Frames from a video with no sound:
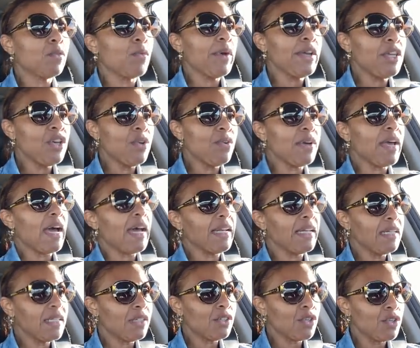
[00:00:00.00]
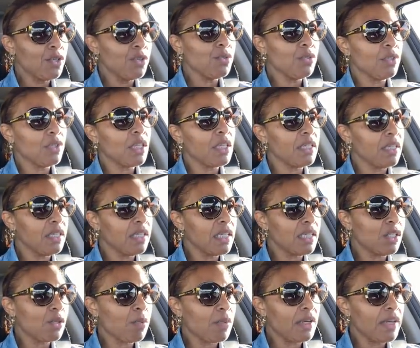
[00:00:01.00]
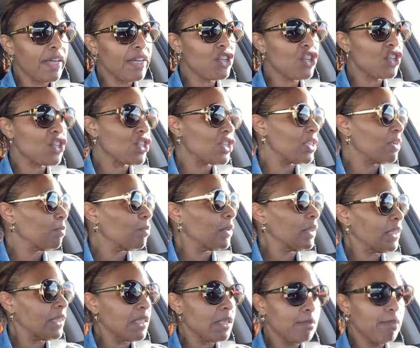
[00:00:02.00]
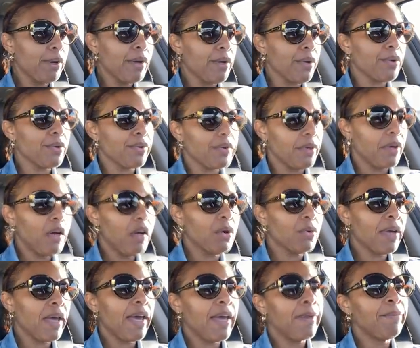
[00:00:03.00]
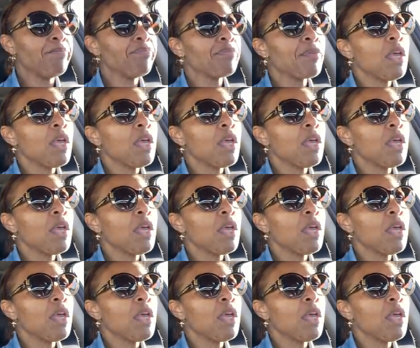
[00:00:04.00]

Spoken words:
when you got into this relationship with this bird, okay,